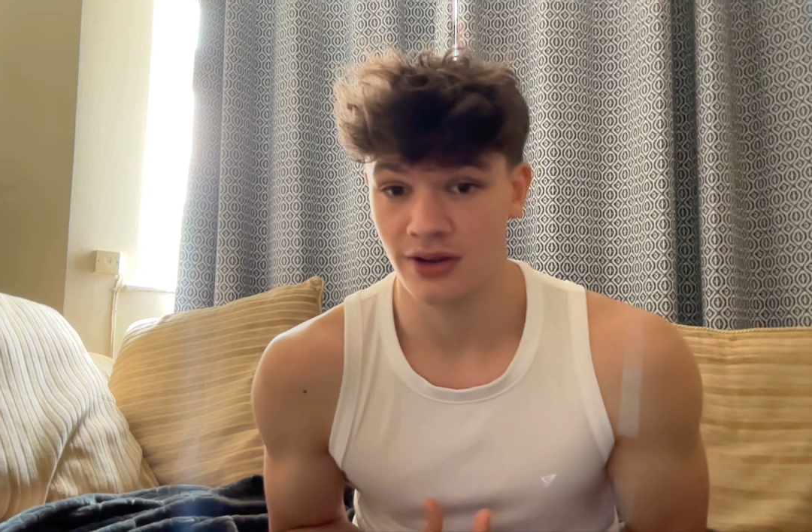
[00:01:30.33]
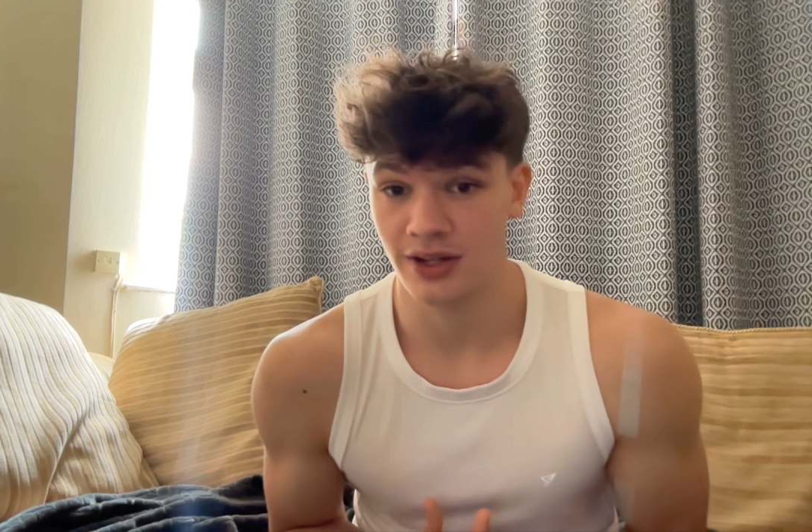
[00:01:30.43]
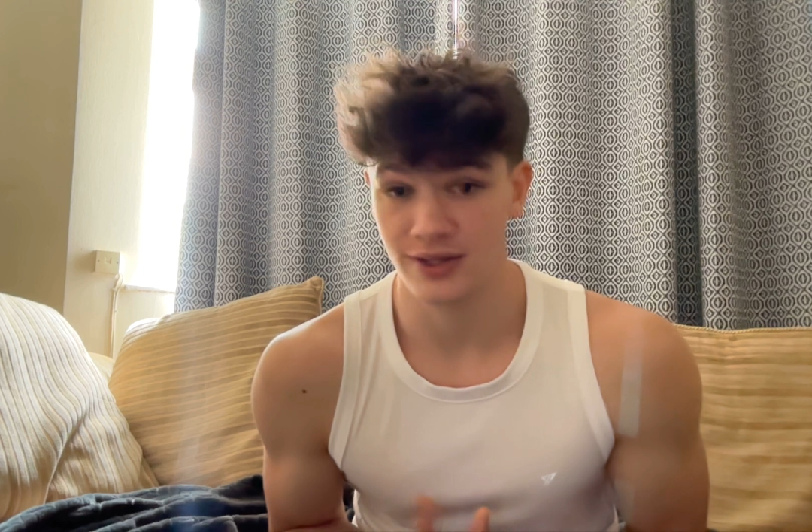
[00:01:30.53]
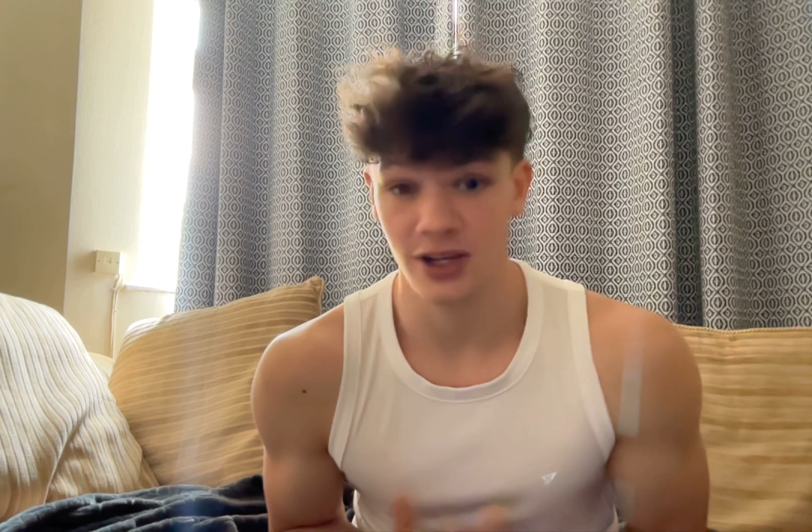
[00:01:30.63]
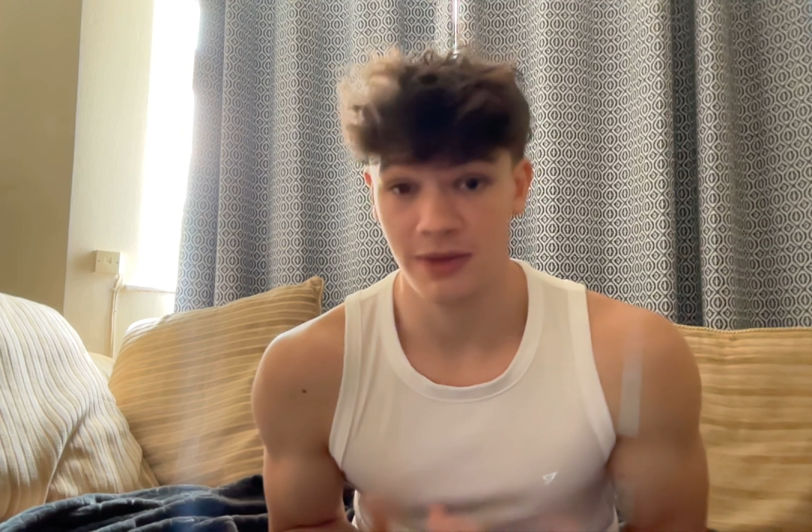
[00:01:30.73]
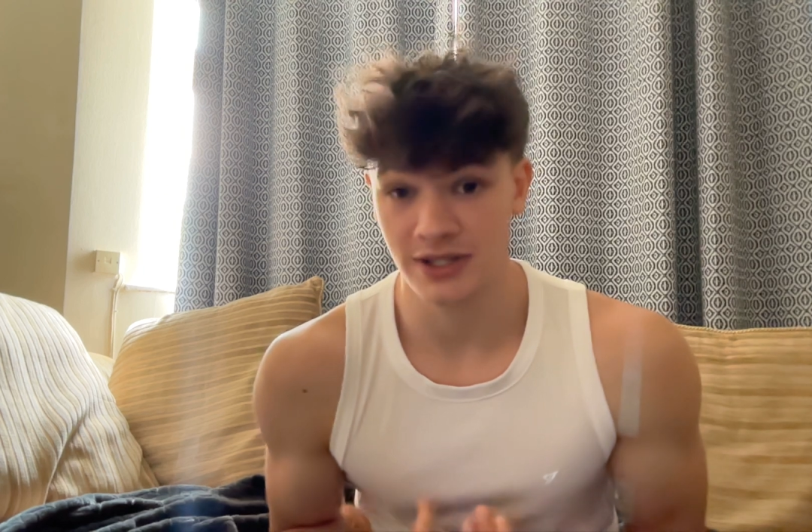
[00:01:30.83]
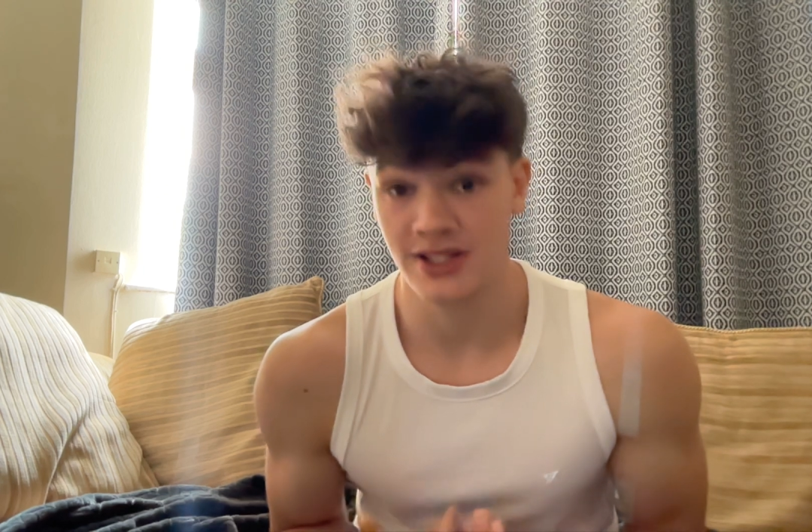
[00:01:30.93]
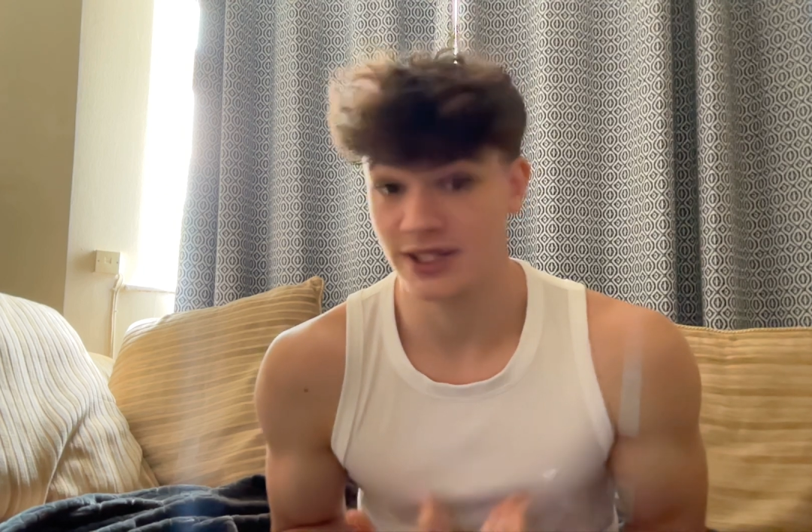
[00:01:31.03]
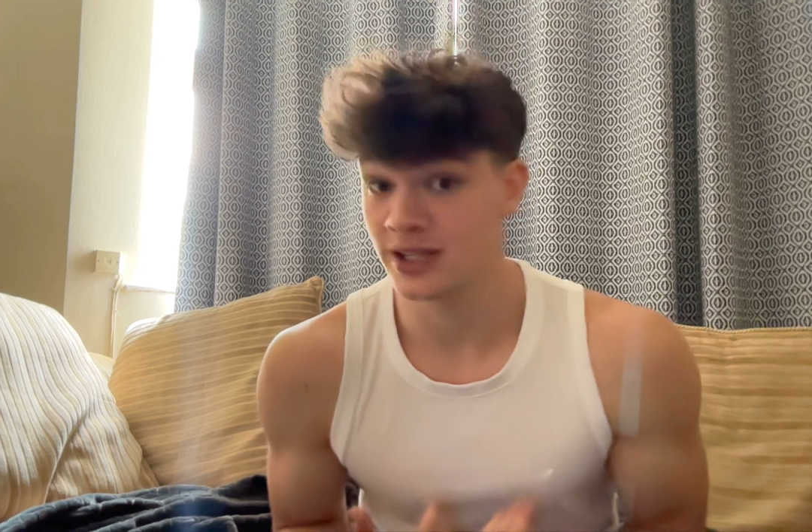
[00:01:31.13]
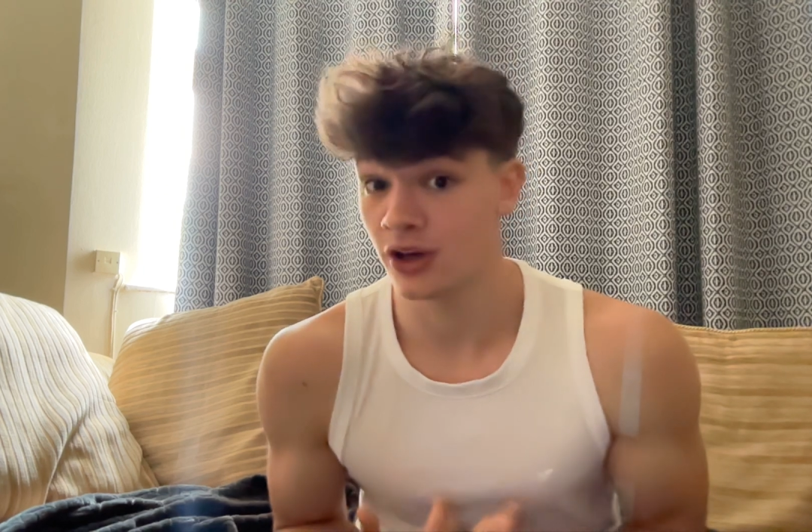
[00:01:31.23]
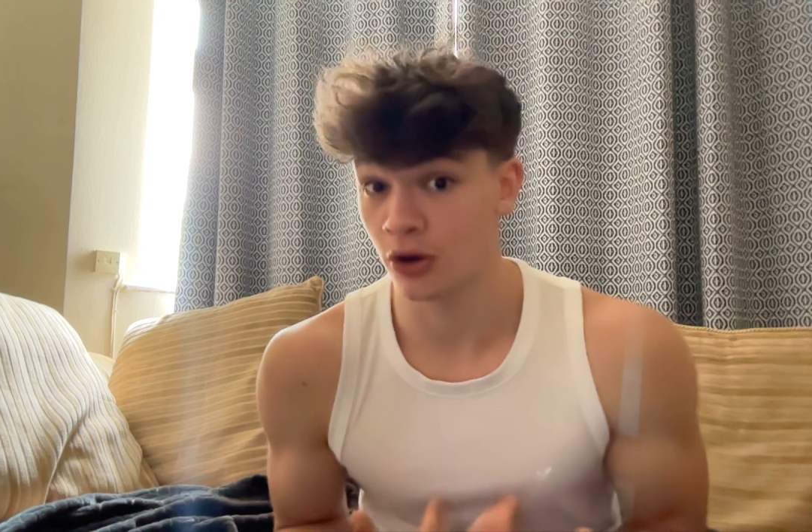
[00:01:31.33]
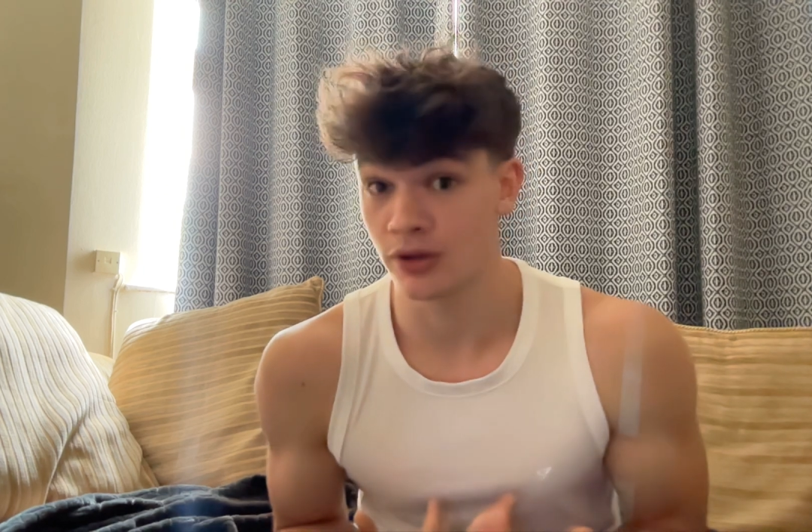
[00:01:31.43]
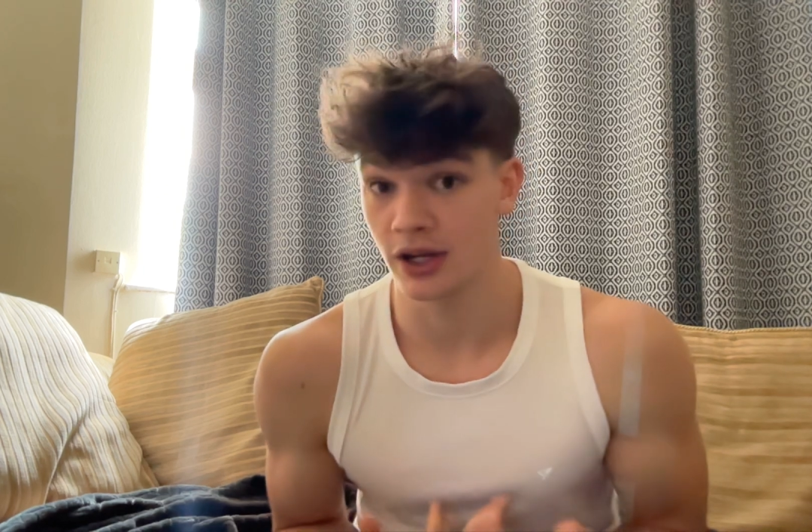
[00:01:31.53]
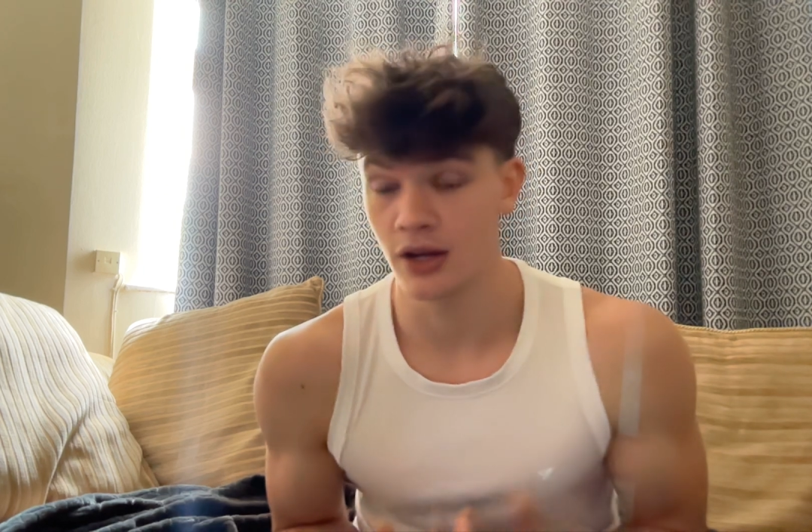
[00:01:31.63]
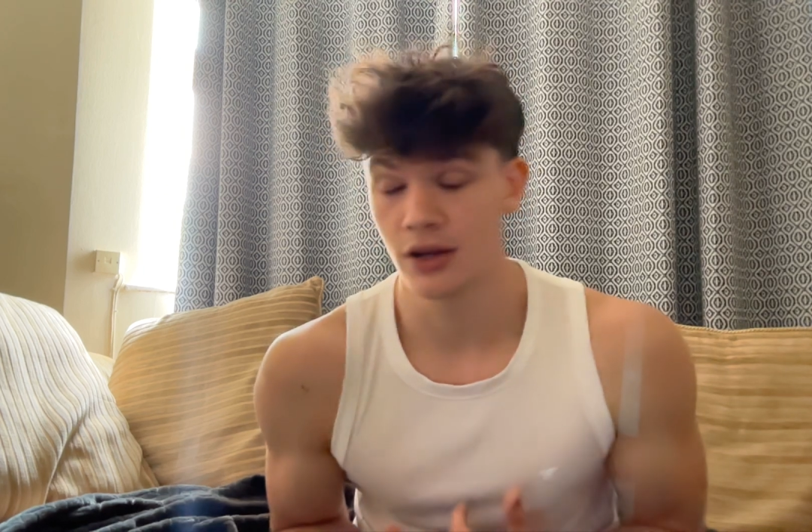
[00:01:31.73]
like, so I'm actually a year
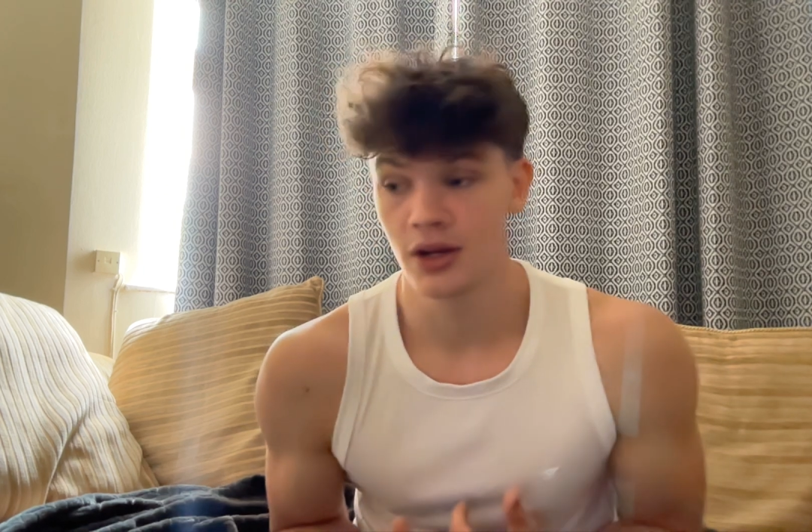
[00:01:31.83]
older,